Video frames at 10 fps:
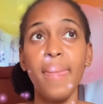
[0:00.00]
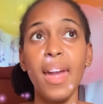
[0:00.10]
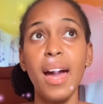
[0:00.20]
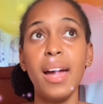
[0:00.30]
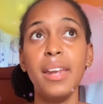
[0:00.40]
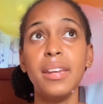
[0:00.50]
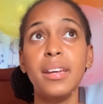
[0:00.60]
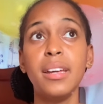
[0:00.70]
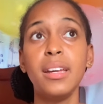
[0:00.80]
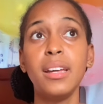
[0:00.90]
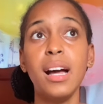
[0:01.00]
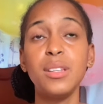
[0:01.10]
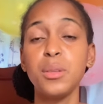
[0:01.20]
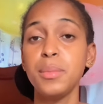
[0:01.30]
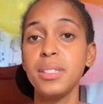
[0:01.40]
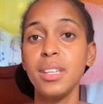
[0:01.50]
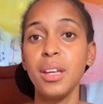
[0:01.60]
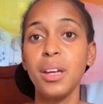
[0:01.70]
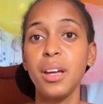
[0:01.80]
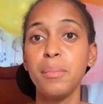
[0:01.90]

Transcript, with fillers: And uh, as I say,